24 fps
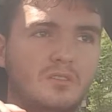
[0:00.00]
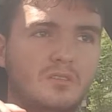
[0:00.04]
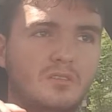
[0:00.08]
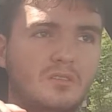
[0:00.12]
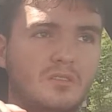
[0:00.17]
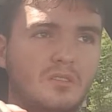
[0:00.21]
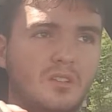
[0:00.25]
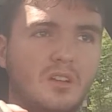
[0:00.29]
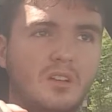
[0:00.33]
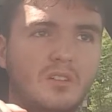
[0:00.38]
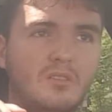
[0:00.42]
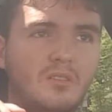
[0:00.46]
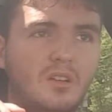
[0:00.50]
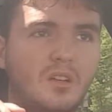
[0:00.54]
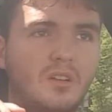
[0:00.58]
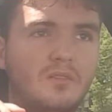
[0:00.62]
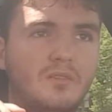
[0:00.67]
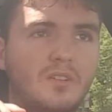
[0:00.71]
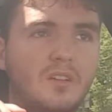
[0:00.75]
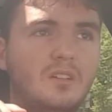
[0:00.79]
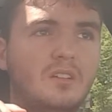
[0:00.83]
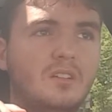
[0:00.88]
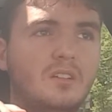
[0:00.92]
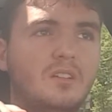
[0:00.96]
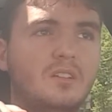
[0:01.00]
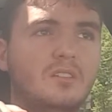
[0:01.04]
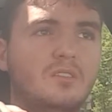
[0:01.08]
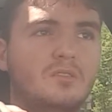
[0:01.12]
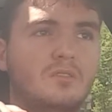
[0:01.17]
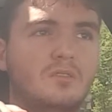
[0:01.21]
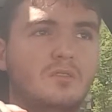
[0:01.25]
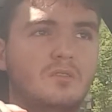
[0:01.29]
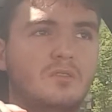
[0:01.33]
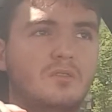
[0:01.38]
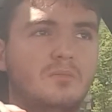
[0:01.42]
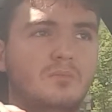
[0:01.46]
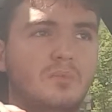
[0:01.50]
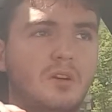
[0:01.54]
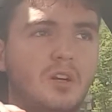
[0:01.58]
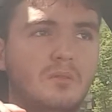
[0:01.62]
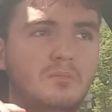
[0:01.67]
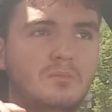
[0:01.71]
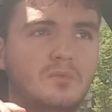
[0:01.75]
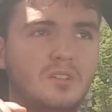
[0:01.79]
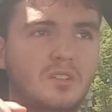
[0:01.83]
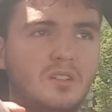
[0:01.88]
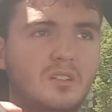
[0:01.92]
I don't have any heat soaking problems.